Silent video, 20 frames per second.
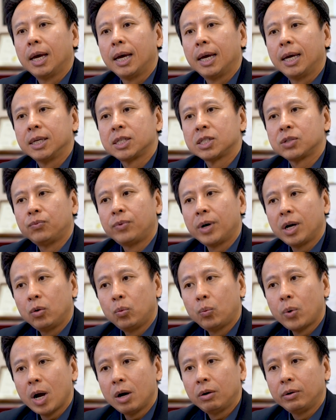is very
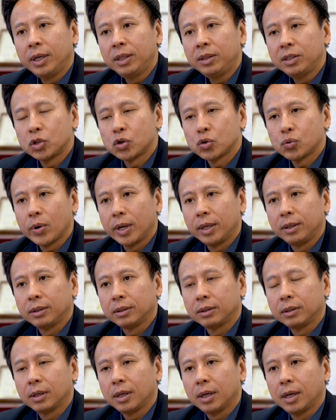well
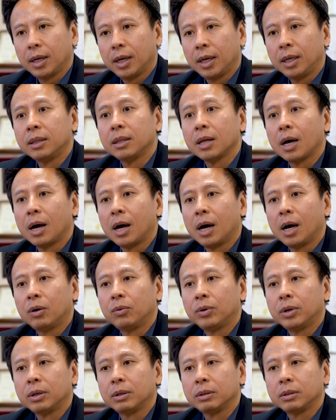illustrated in
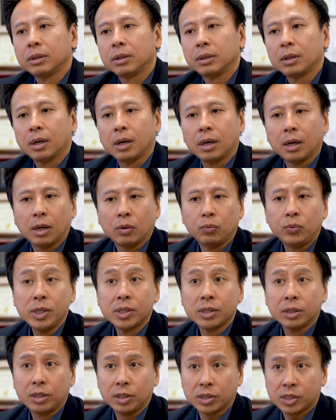our
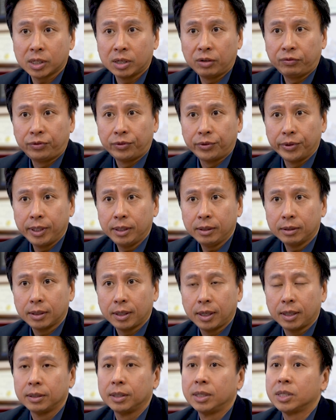recent discovery
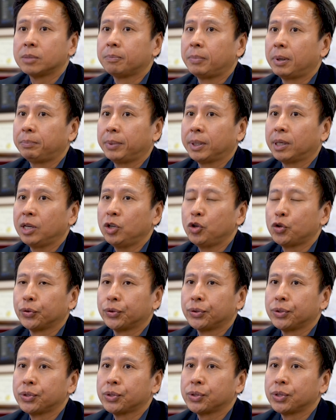and its
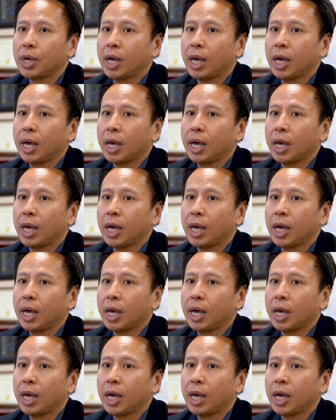publications